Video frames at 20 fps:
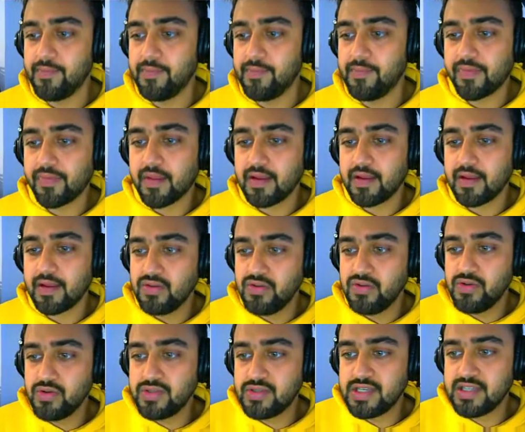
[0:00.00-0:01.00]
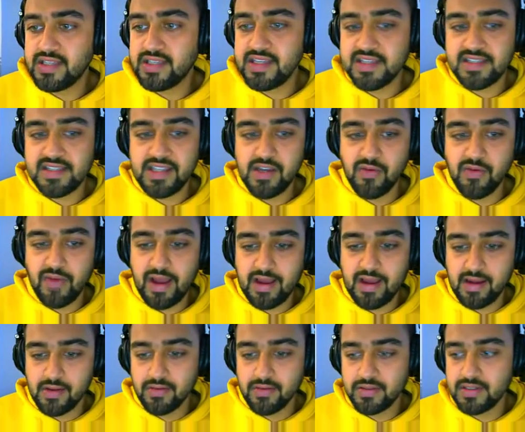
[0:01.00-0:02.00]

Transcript: So using these new values